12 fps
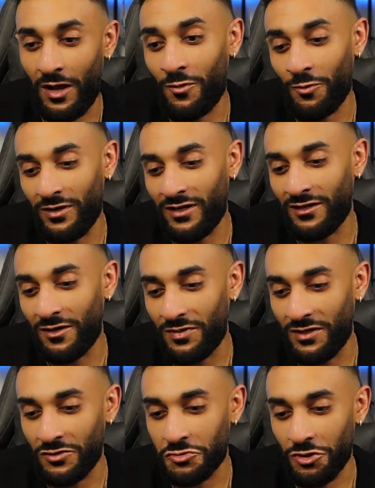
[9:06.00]
I'm already going to
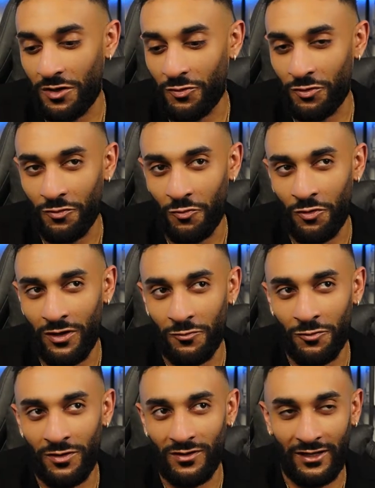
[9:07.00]
be in trouble. I
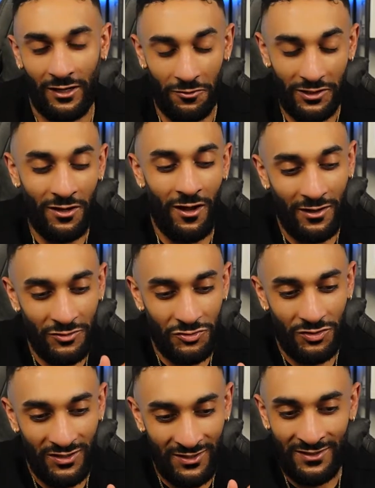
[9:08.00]
already
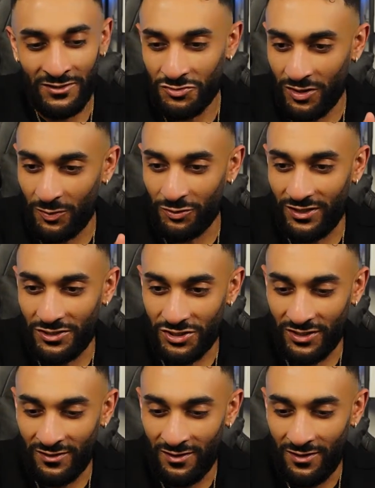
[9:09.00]
going to get in trouble
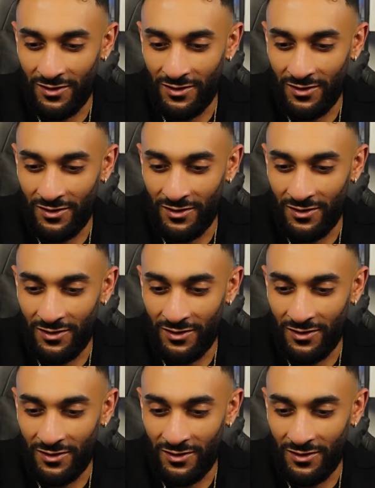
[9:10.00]
ditching.